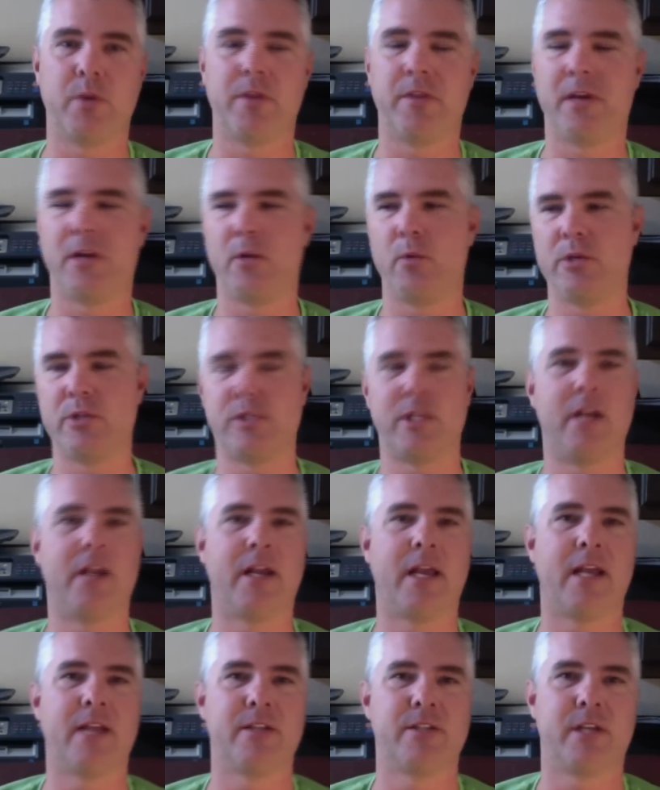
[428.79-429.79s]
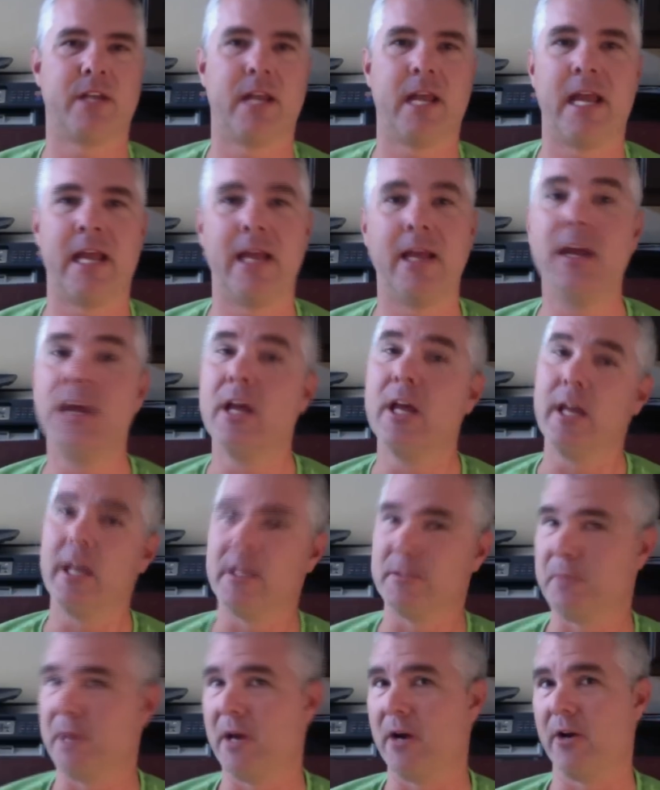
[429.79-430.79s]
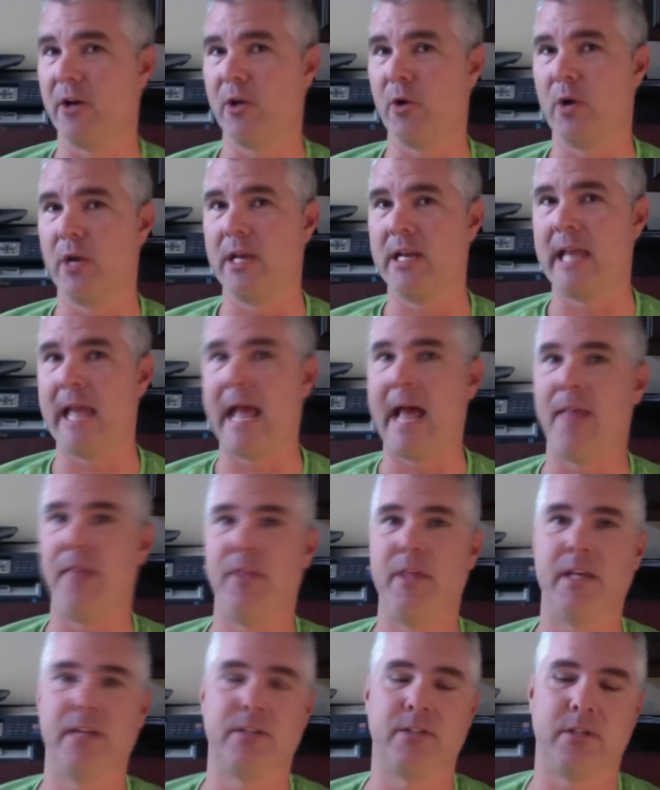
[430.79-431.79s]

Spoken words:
And I wish they had kind of said, hey, it's better to go ahead and add this,